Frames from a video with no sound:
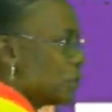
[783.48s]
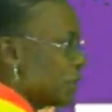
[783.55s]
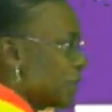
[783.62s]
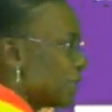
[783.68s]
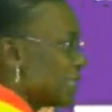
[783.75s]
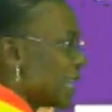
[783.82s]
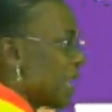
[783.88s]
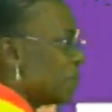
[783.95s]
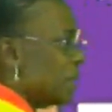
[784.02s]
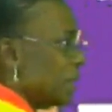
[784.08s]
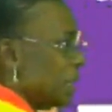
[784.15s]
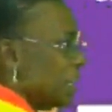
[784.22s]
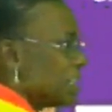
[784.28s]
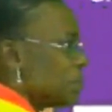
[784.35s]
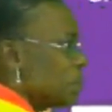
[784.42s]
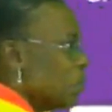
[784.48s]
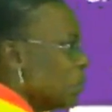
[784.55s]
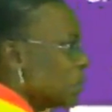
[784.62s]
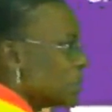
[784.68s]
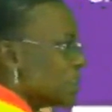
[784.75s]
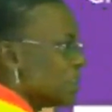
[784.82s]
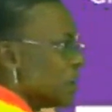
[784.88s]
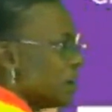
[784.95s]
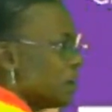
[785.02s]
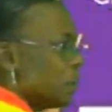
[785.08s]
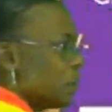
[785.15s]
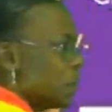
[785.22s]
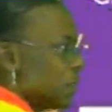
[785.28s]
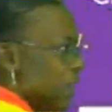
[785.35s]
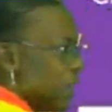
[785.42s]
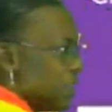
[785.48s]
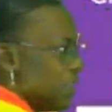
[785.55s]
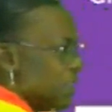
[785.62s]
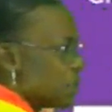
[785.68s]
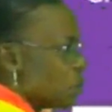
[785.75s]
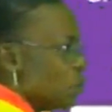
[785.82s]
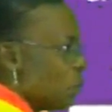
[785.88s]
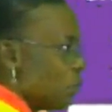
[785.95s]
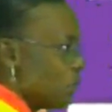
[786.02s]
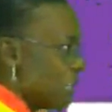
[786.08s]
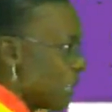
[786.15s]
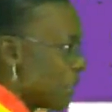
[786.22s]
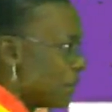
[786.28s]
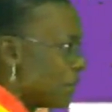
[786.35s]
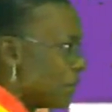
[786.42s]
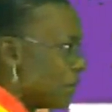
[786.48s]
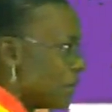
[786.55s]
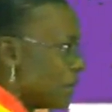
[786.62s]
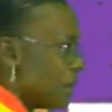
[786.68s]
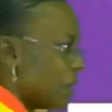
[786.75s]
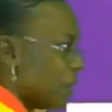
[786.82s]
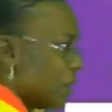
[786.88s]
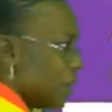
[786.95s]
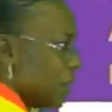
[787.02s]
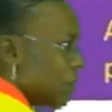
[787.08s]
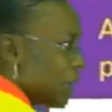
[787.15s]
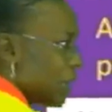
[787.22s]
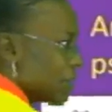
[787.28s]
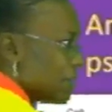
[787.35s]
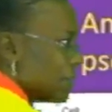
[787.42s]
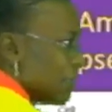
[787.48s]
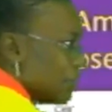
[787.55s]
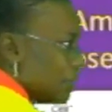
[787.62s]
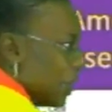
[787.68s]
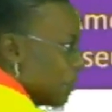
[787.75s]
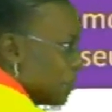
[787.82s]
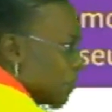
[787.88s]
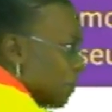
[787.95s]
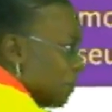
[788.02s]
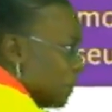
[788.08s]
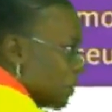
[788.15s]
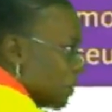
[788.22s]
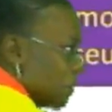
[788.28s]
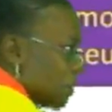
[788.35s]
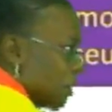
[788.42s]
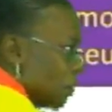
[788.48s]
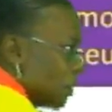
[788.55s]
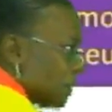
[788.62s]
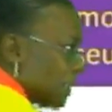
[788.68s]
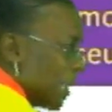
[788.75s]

other time, it moves with the pseudopodia. You can see them in various. We say